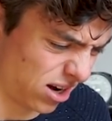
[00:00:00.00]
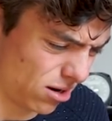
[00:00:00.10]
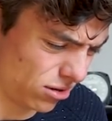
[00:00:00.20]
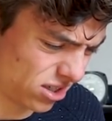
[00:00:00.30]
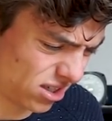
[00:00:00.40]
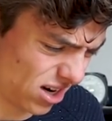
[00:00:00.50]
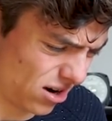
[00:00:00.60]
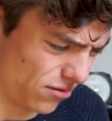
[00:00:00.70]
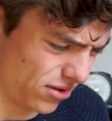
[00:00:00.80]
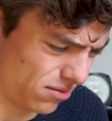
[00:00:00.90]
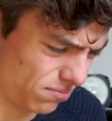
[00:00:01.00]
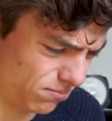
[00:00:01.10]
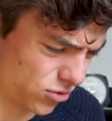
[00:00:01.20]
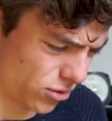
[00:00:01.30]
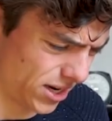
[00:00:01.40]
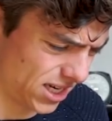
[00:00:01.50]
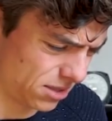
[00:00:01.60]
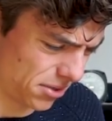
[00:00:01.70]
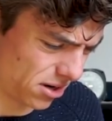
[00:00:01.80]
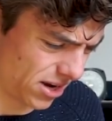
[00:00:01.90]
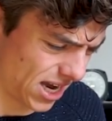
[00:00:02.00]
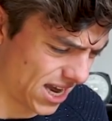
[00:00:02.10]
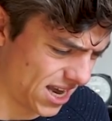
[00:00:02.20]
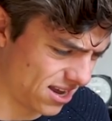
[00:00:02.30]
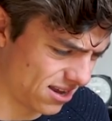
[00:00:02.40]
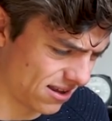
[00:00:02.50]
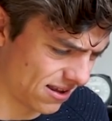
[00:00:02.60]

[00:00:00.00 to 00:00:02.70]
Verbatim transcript: close over the trees, but okay.